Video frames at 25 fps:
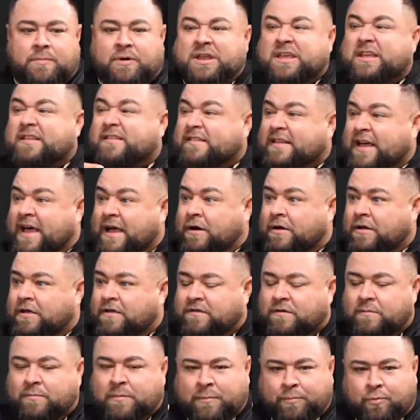But he gets tired
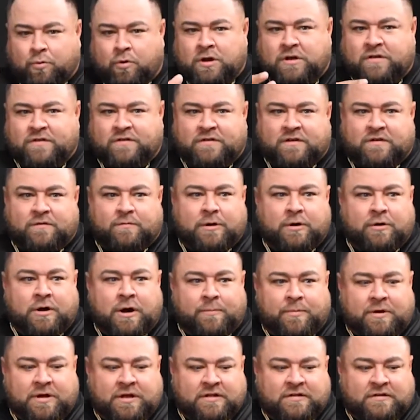easy. My point is this: my
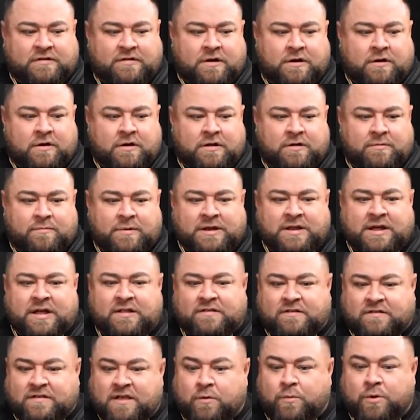grandpa gets there, and my dad
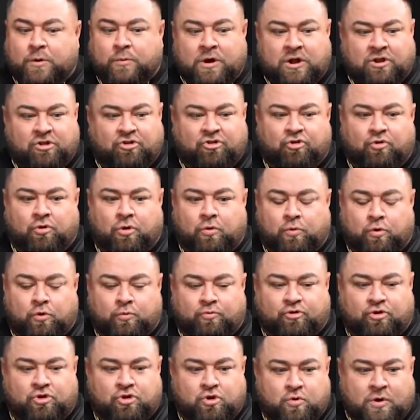says, "Hey, we rented you a room
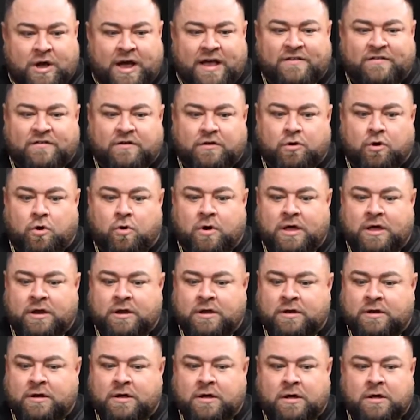so you guys could go ahead
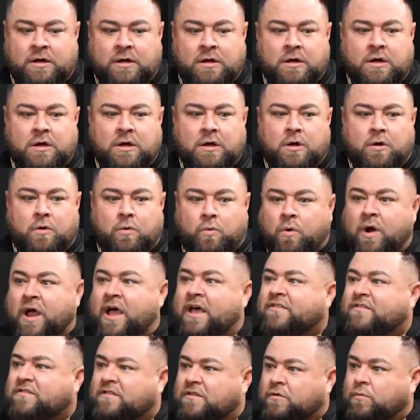and
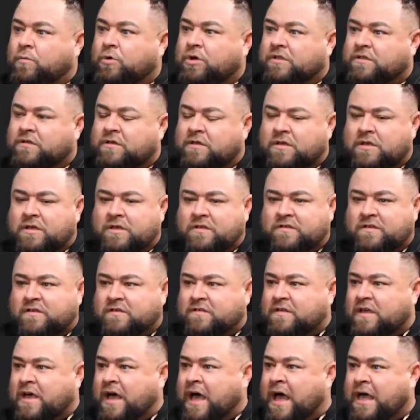rest, and then we'll get to it." He
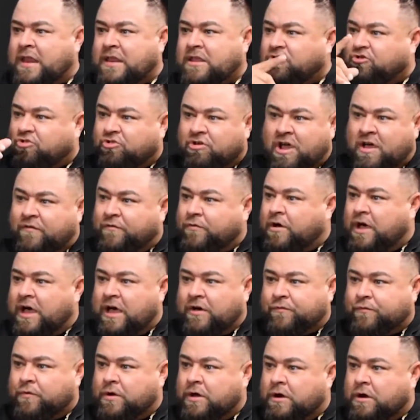says, "I didn't travel
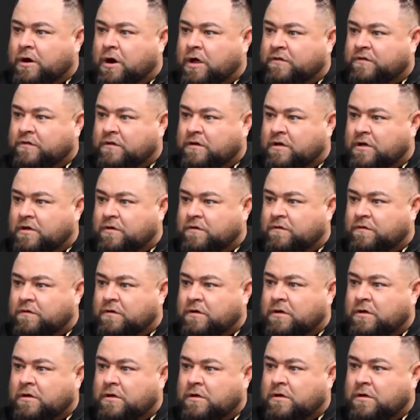halfway across the
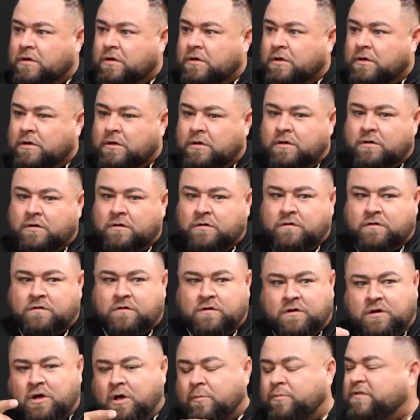country
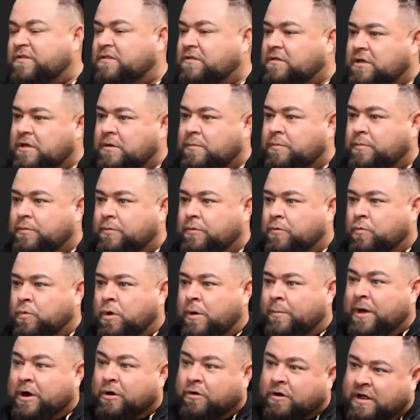to come sleep
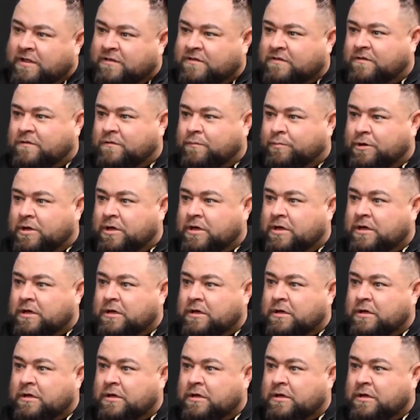while my grandson's playing.